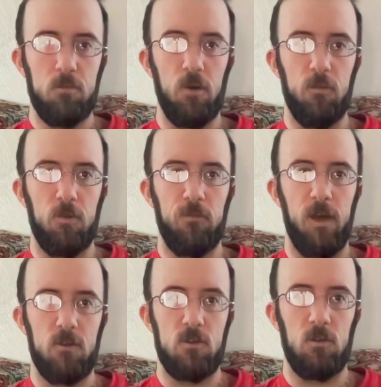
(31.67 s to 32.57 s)
both
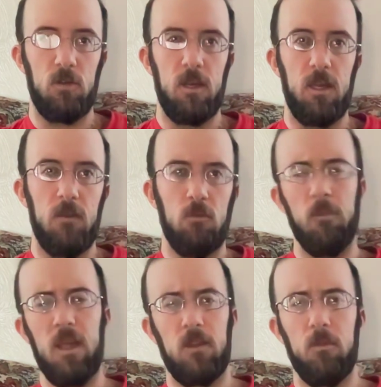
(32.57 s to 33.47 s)
professionally, well,
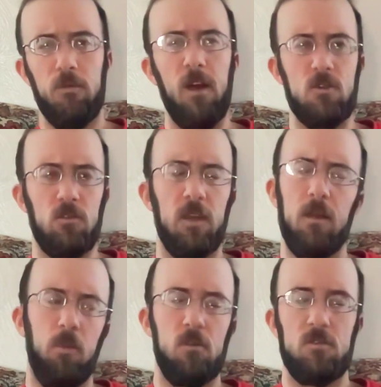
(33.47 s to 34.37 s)
mainly professionally
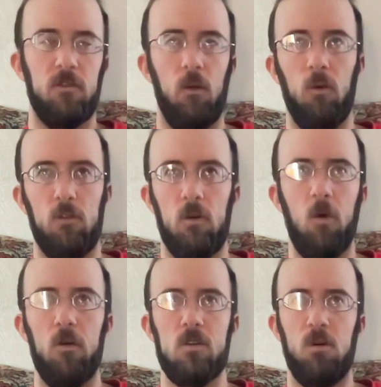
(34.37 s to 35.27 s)
and personally also. I'm
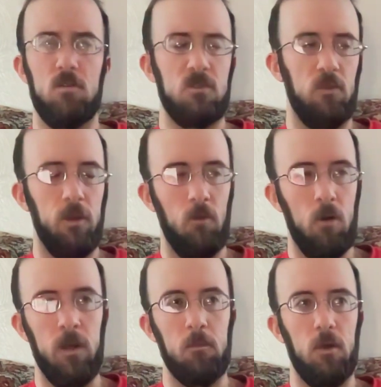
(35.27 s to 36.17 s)
always personally
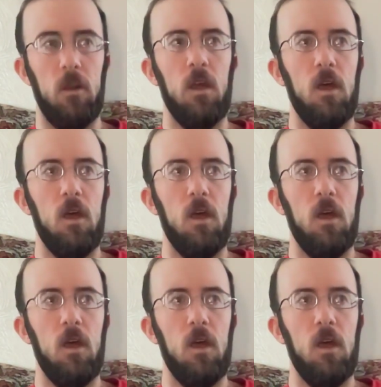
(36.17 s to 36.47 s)
growing, but